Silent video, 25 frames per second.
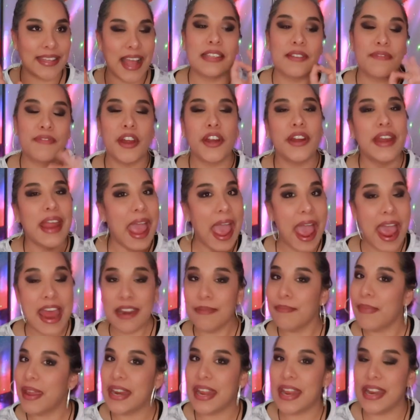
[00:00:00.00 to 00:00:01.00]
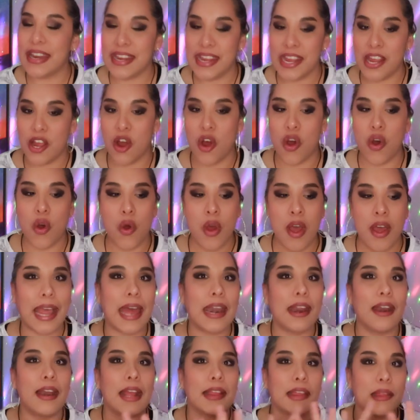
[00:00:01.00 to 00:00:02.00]
It's a very animated deal.
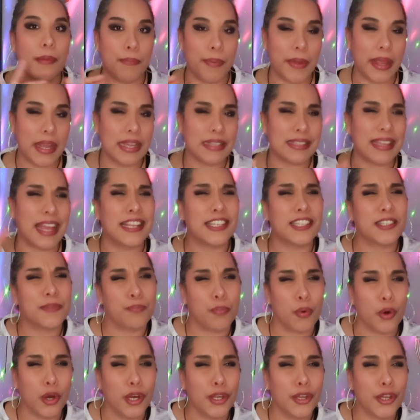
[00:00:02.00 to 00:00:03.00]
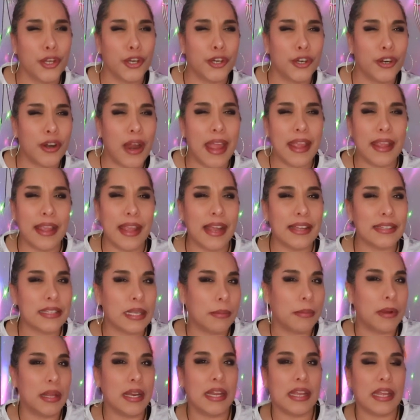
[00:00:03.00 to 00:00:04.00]
Kind of like the biggest like spoiler, I guess,
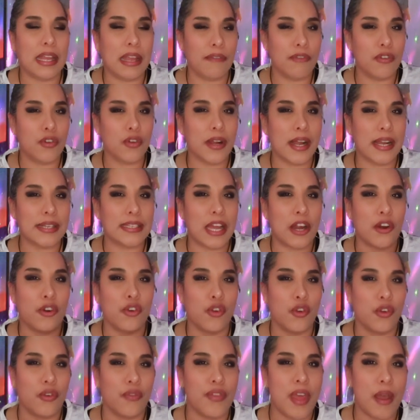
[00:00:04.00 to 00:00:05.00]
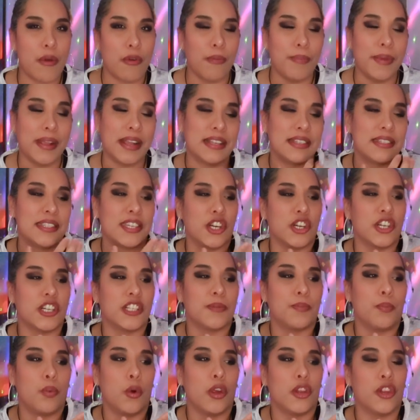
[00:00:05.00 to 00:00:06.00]
I'm going to give you guys. I don't know if that would be considered a
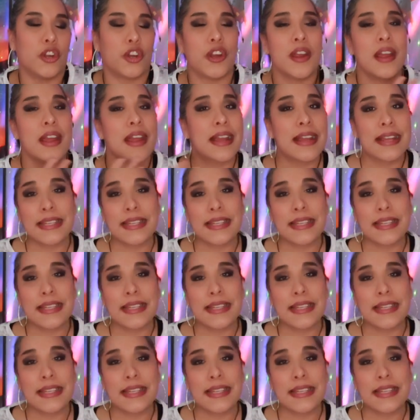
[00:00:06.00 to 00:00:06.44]
spoiler.